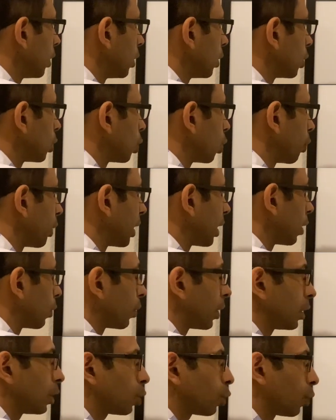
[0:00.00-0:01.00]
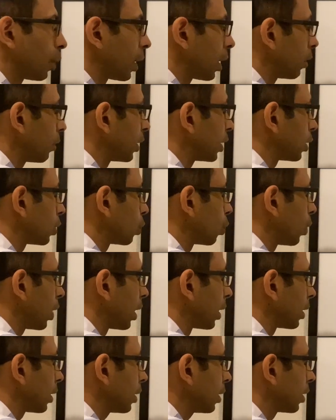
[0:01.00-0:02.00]
So we get 1 square, which is
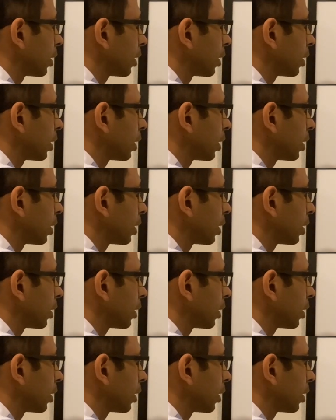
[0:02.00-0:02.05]
1,